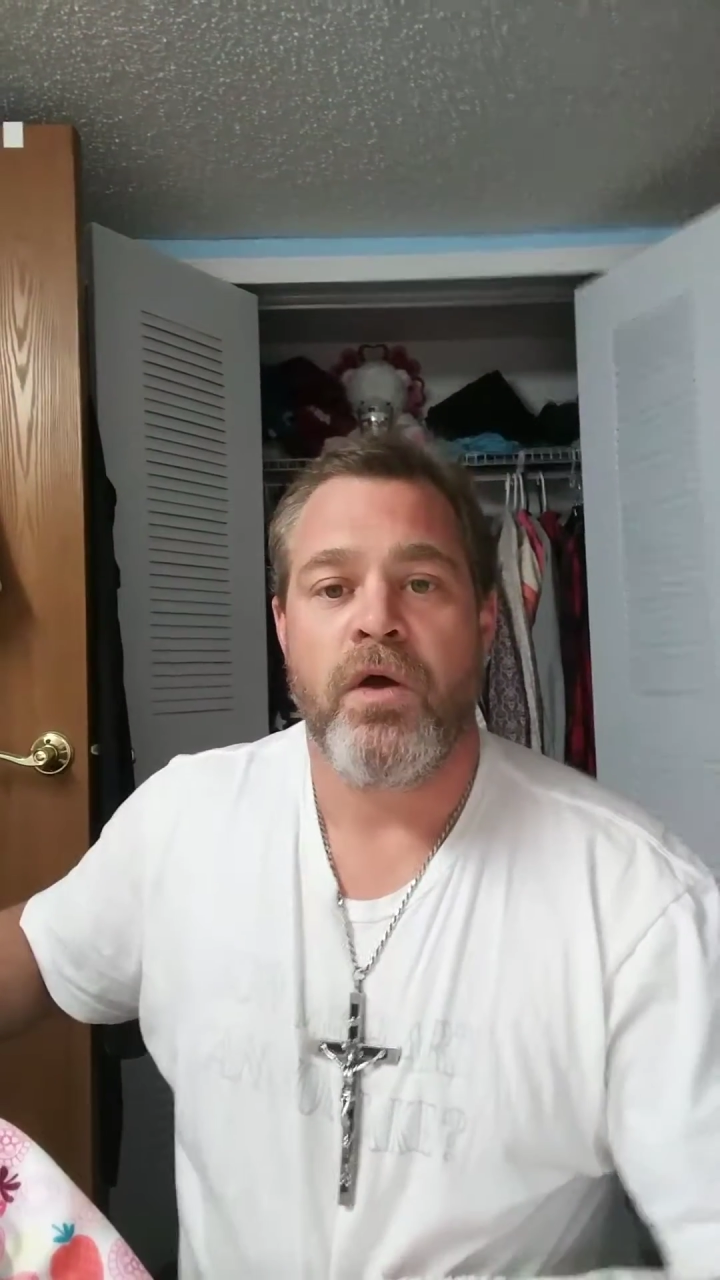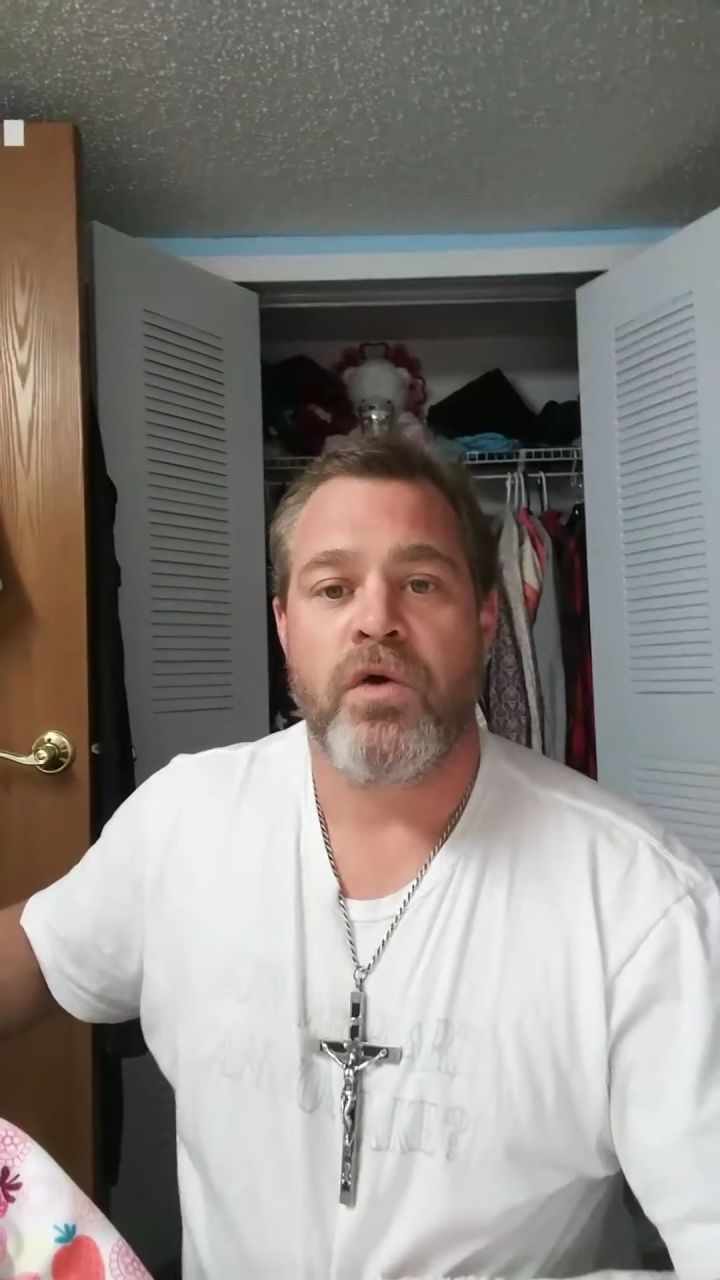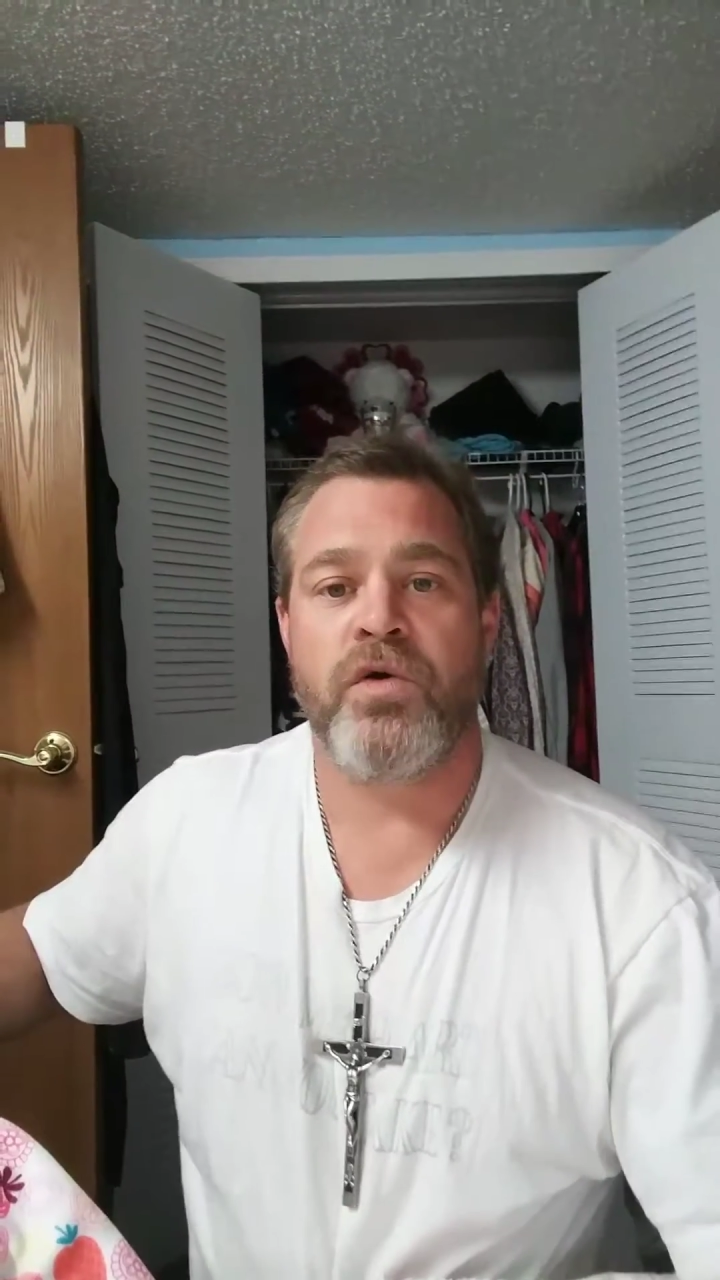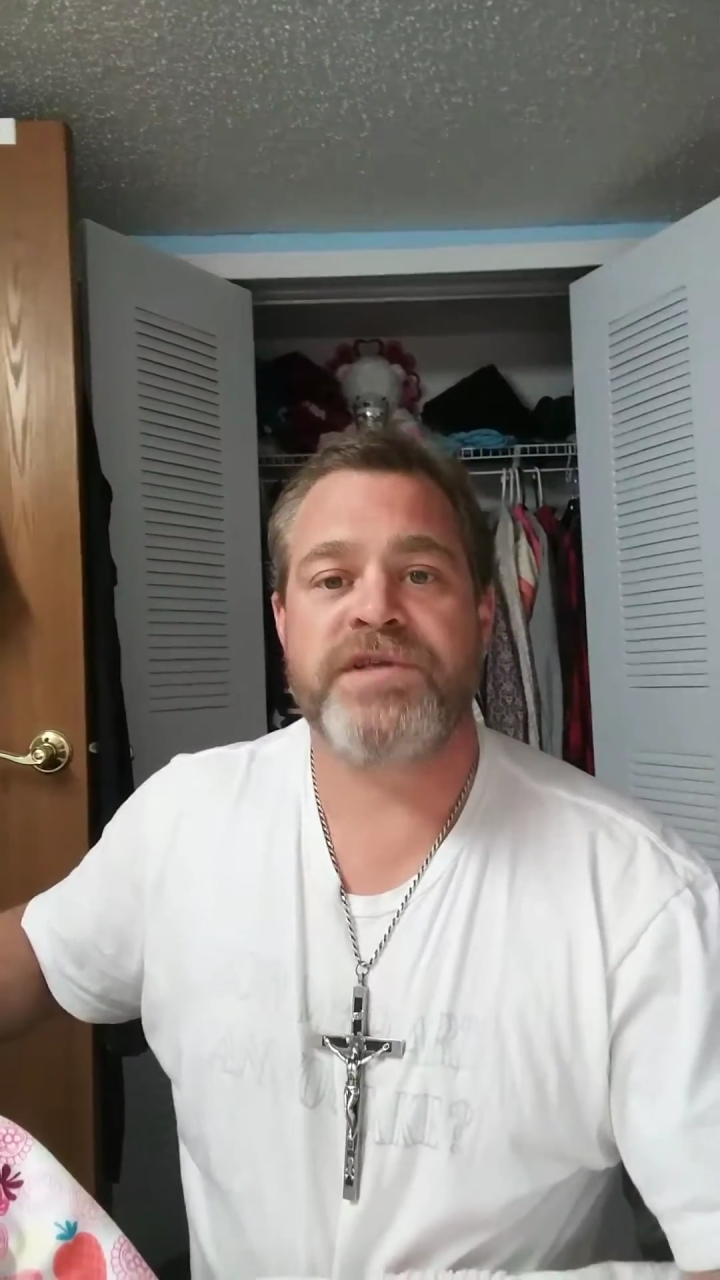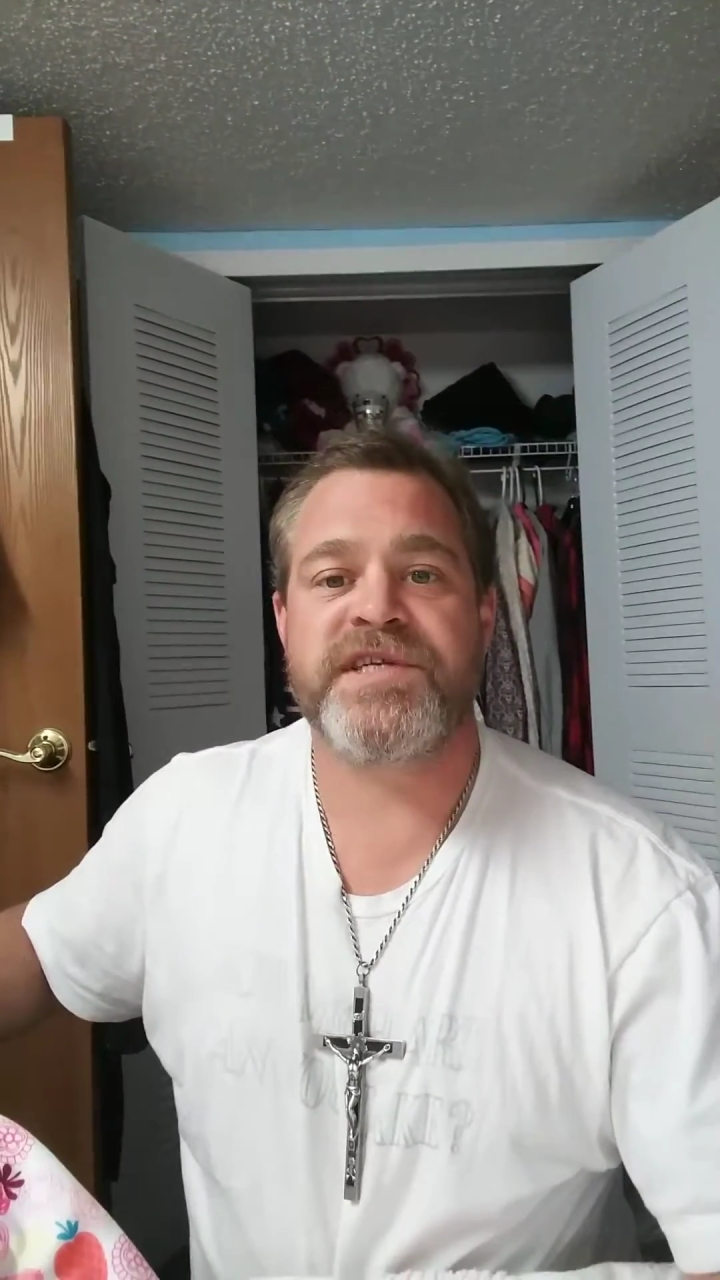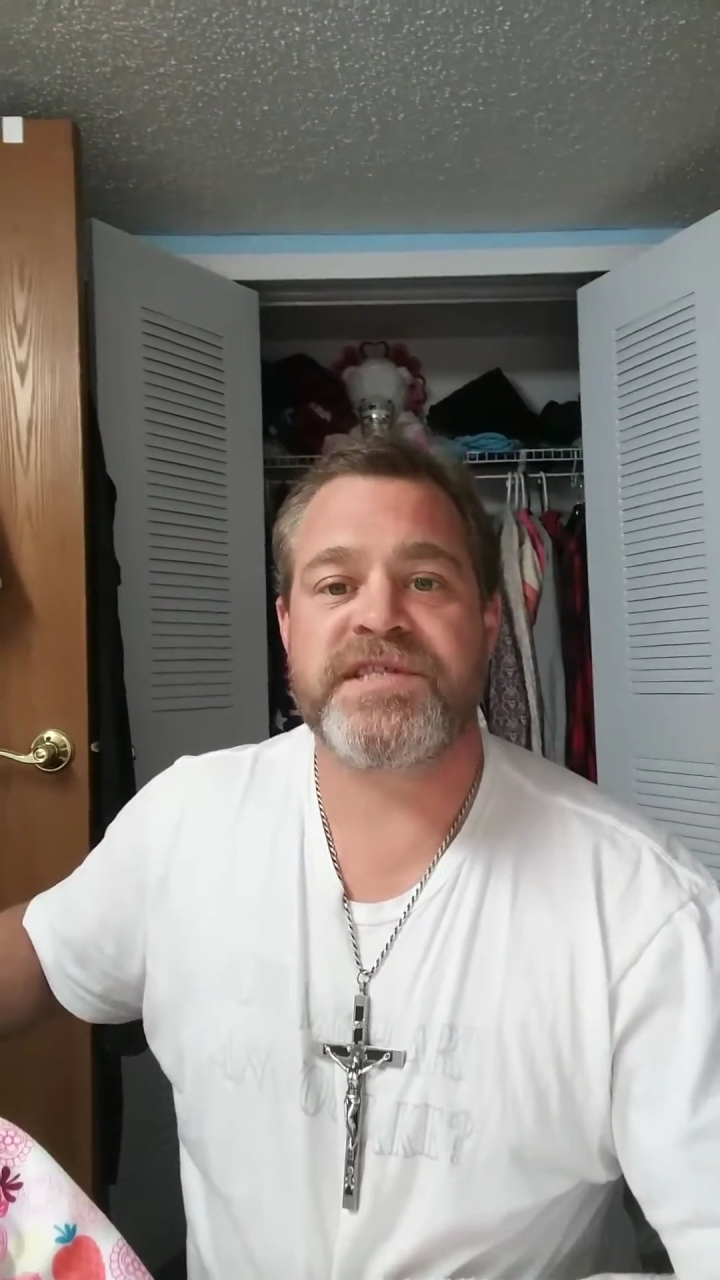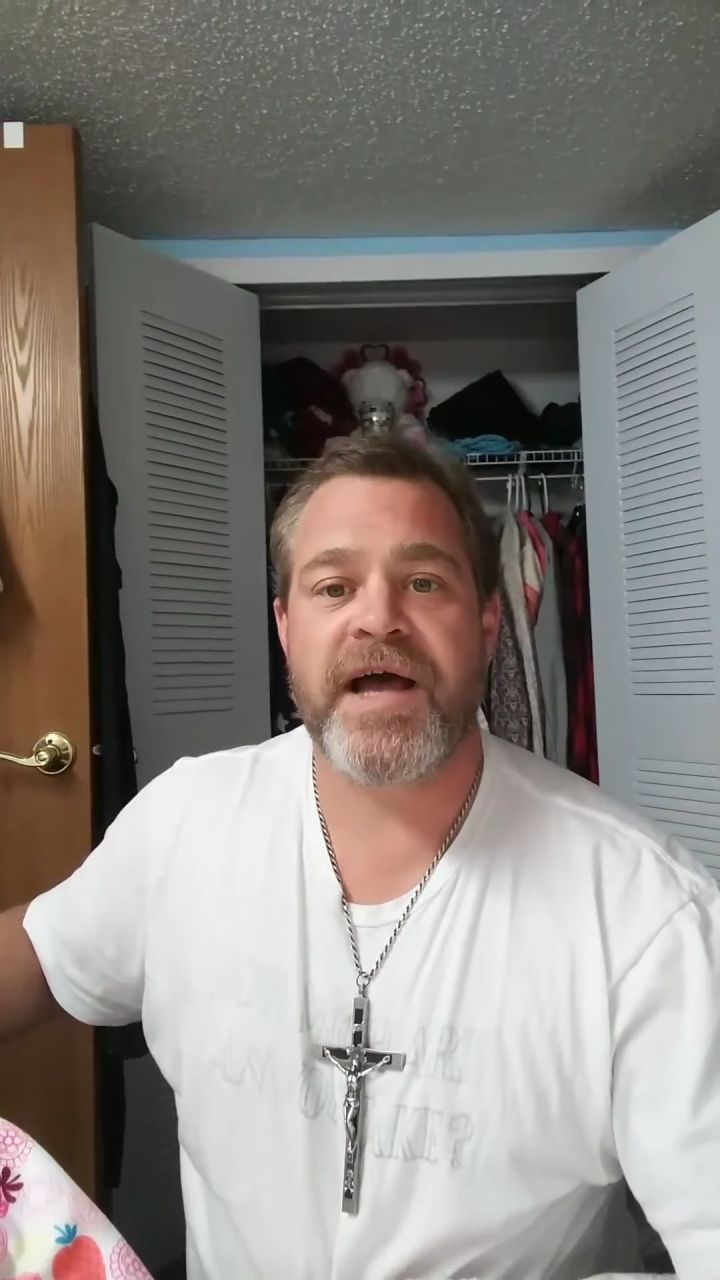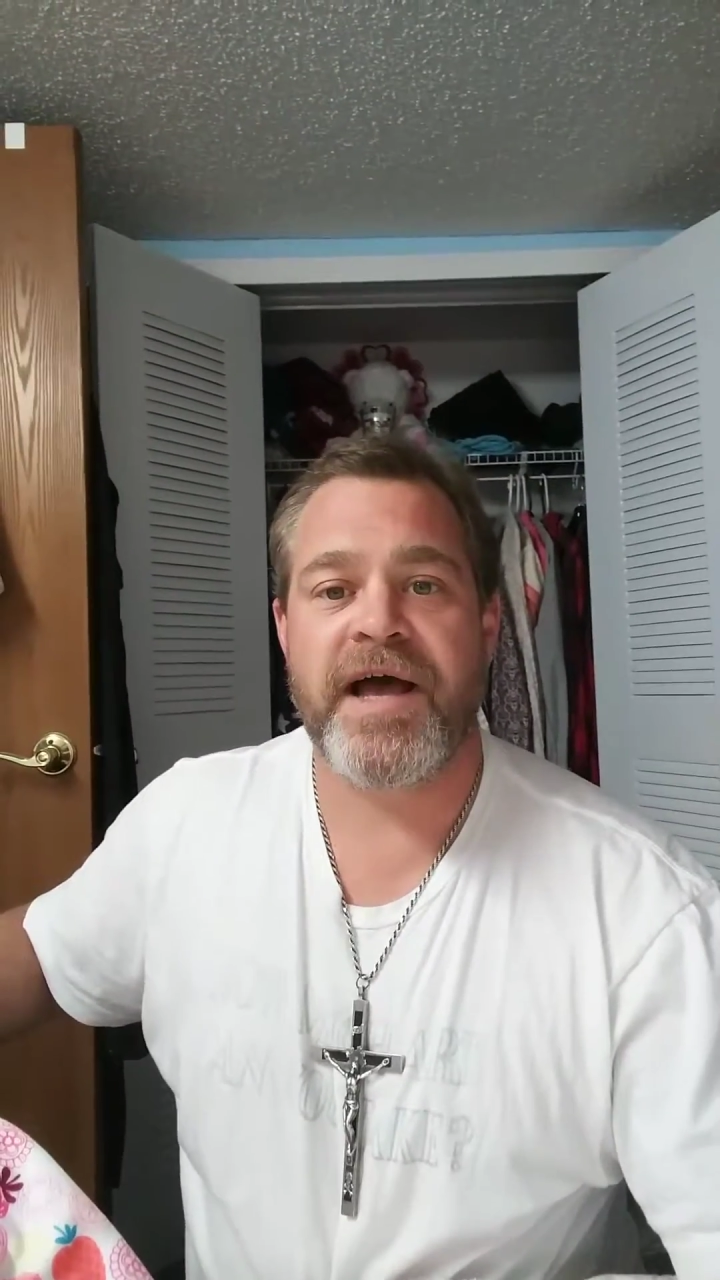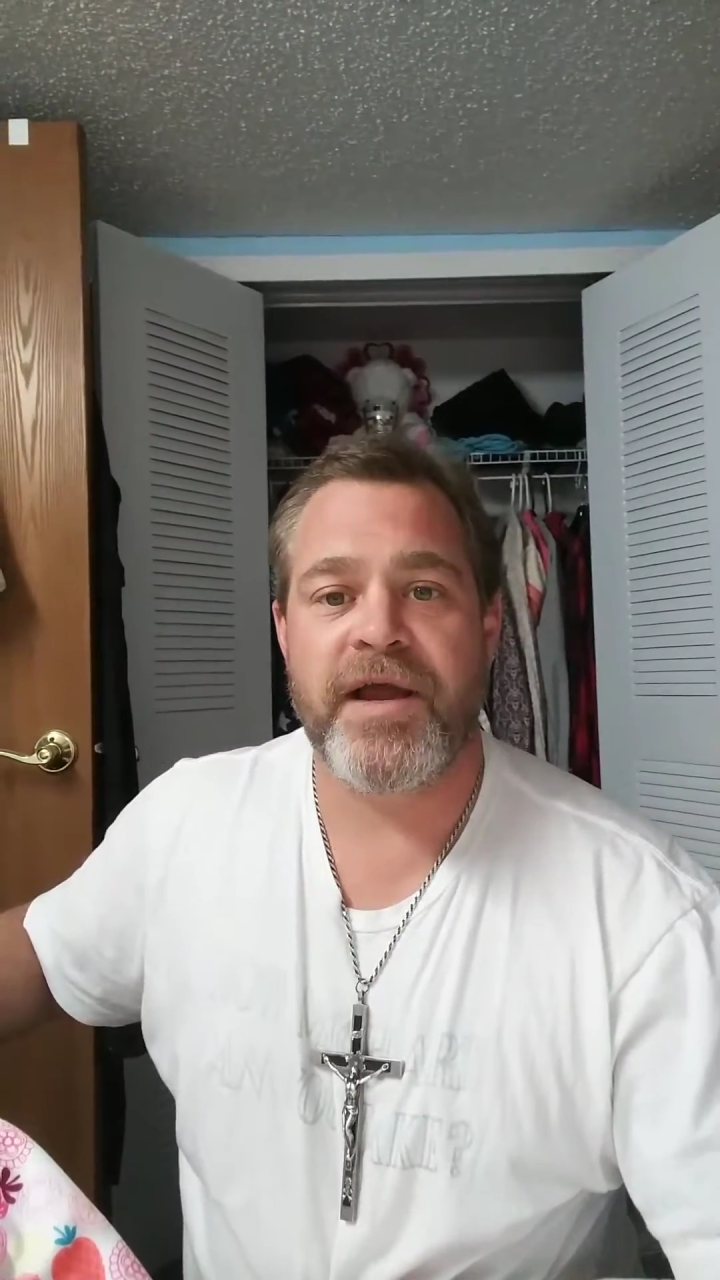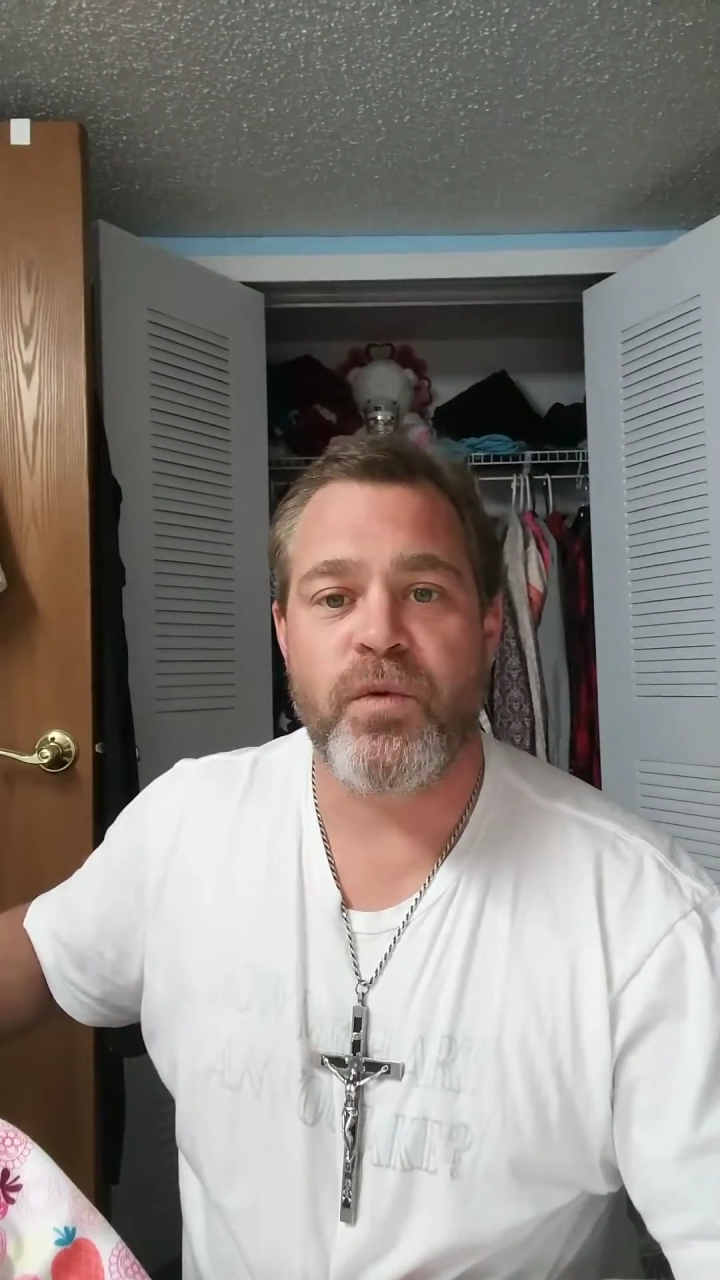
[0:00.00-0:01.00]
who is this guy?